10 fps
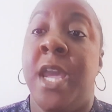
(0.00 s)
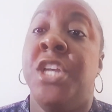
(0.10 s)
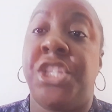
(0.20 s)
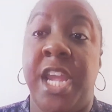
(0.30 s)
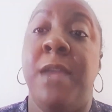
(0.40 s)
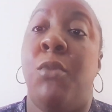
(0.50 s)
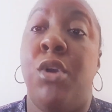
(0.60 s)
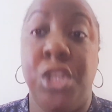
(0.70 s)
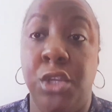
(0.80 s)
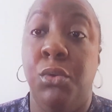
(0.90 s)
shame
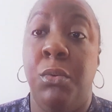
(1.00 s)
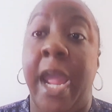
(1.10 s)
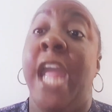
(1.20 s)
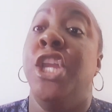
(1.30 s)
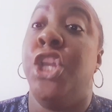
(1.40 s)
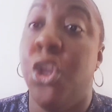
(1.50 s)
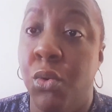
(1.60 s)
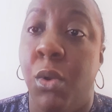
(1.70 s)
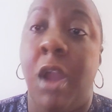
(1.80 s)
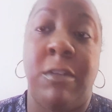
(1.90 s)
on you, and
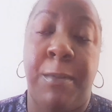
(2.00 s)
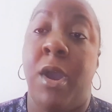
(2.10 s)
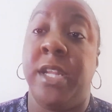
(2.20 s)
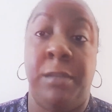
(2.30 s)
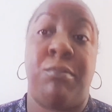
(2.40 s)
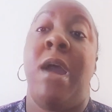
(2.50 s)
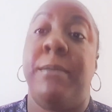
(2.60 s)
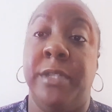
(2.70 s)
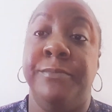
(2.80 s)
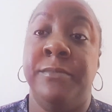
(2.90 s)
you are a part of the
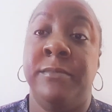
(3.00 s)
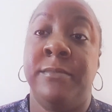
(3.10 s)
problem.